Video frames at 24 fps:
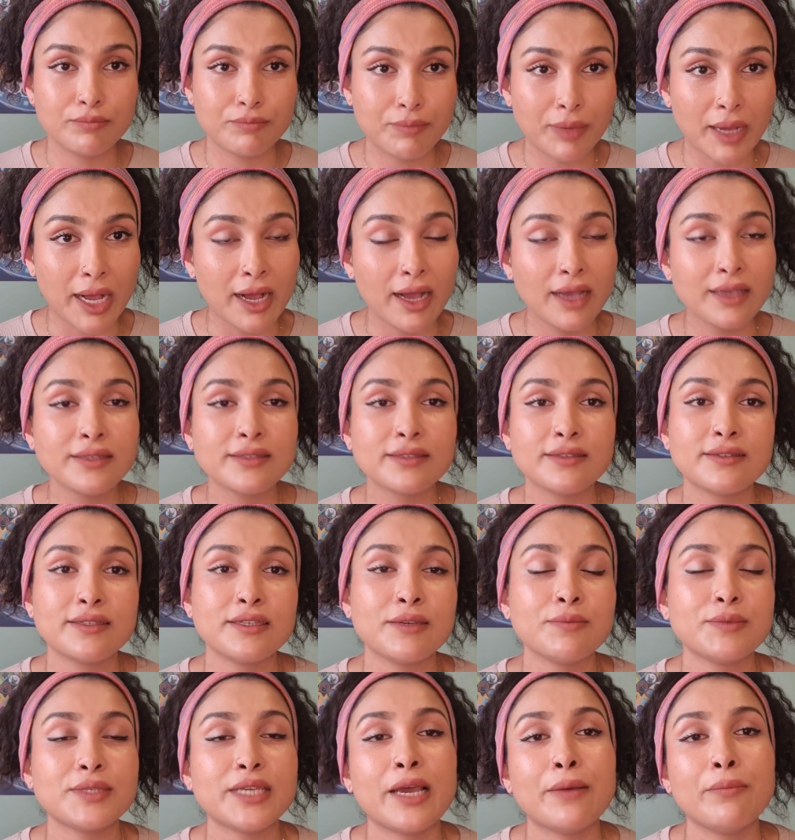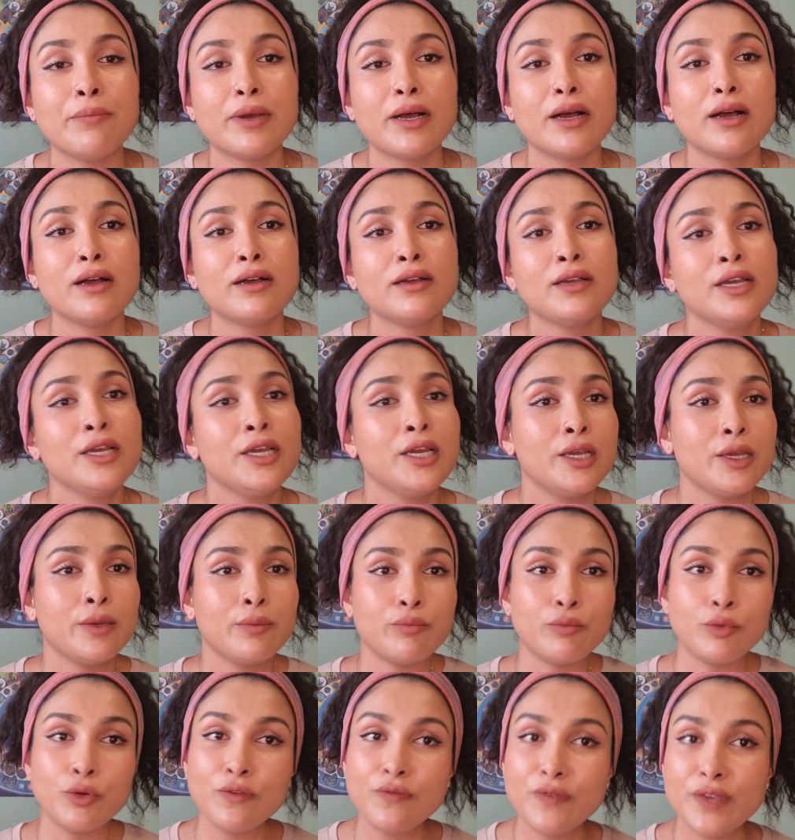past September,
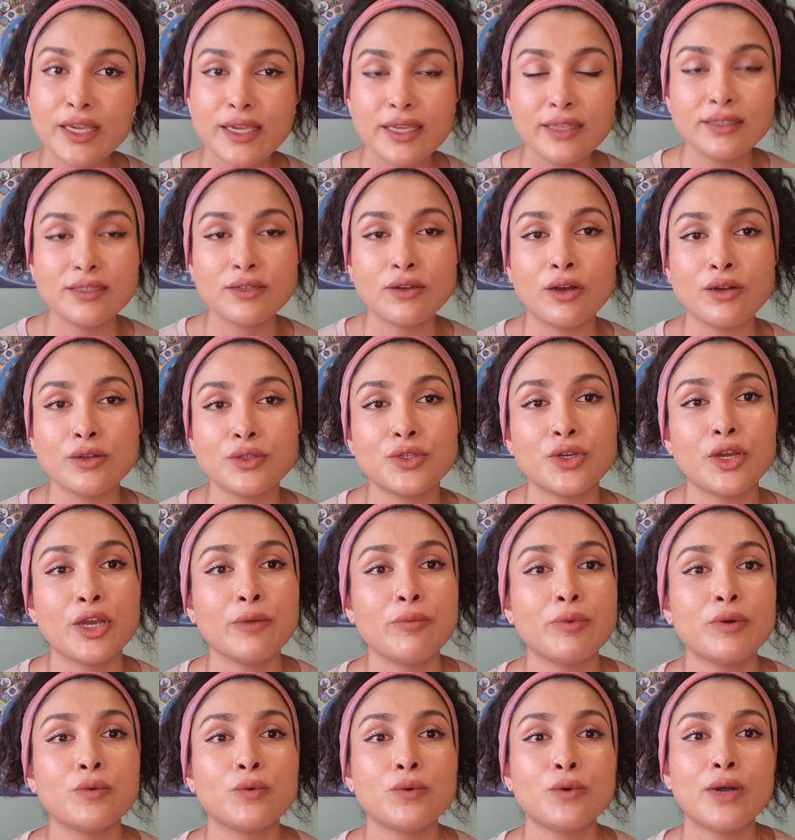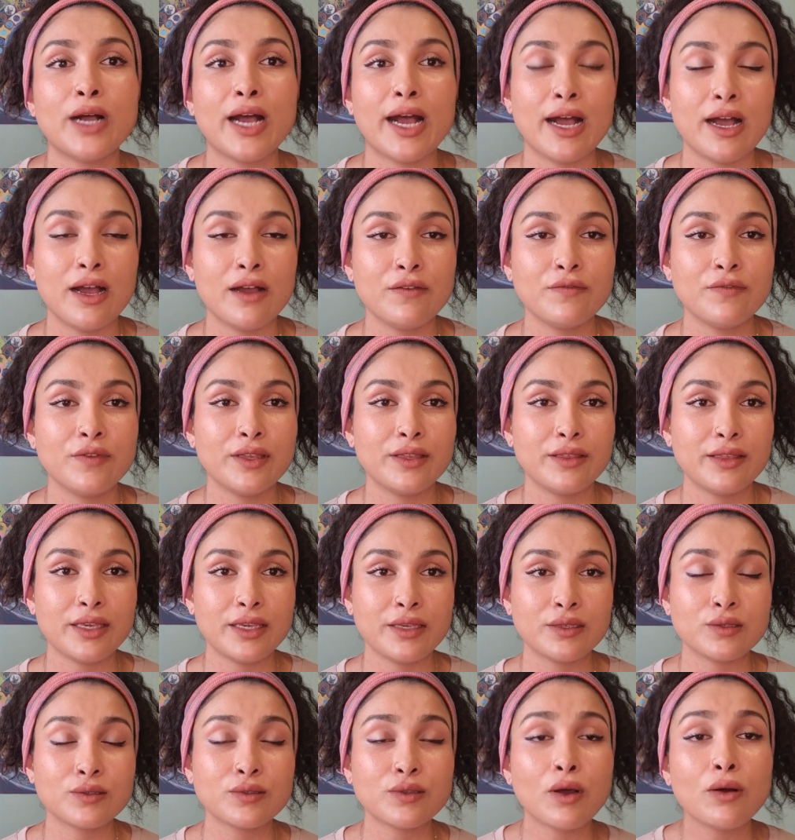moving into October, we'll have
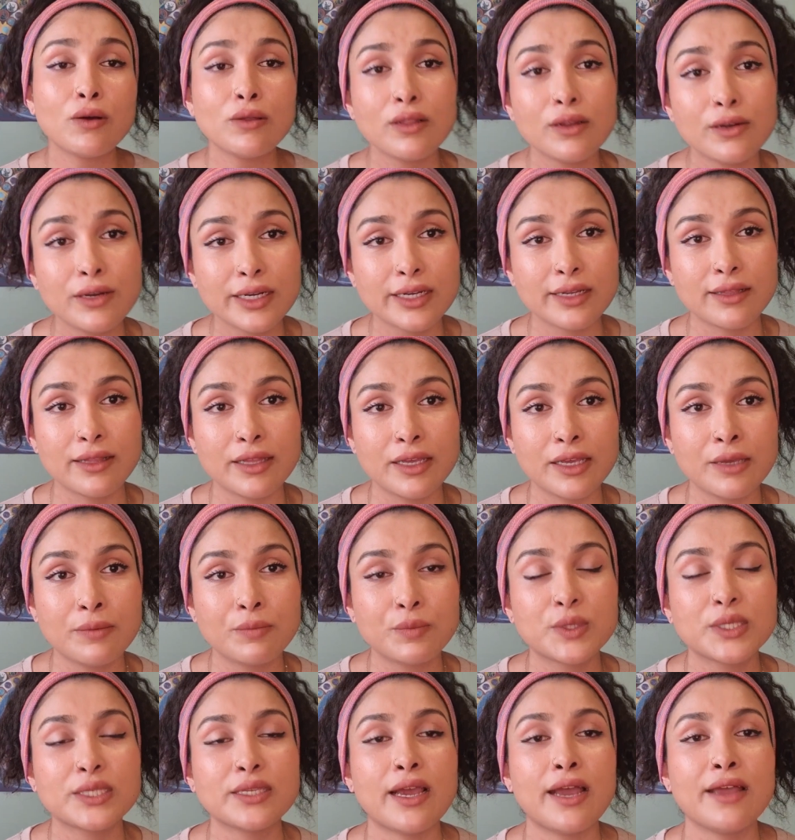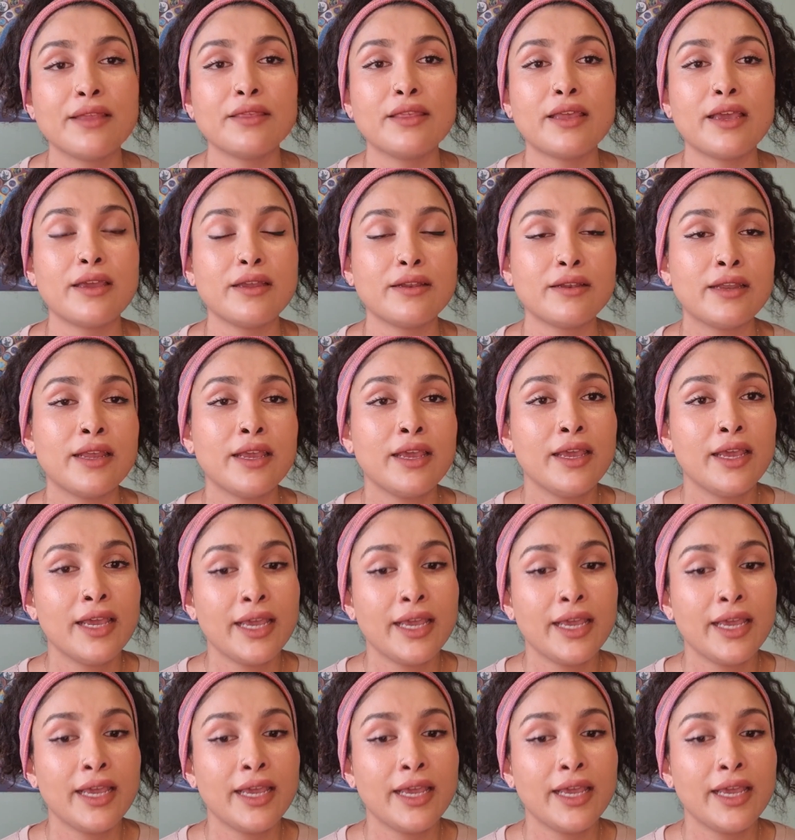the solar eclipse, and then